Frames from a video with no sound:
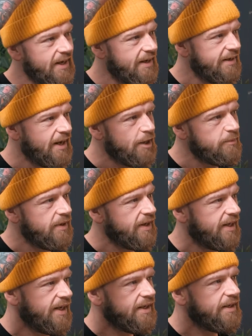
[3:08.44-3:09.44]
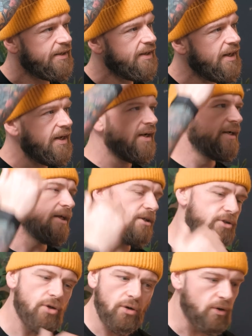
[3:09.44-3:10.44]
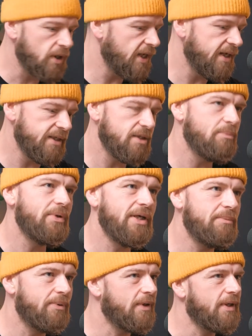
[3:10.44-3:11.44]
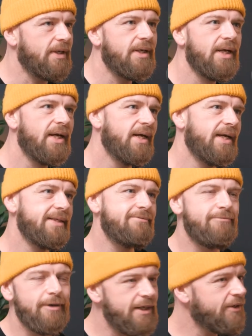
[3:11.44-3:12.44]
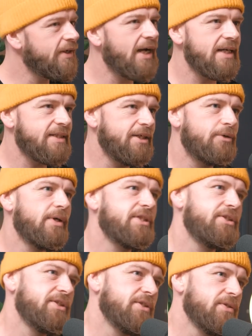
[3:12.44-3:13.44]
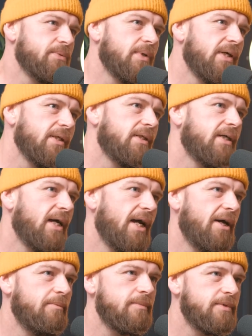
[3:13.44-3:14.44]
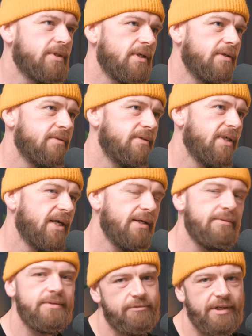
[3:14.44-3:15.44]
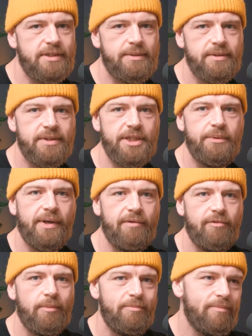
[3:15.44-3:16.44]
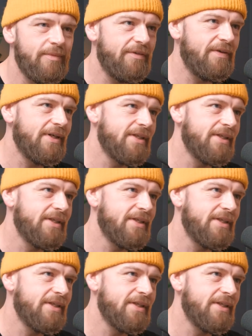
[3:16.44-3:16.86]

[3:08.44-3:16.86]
at networking and talking to people, and he's really good at asking questions as well. So yeah, it was great to see you again, Robin, if you're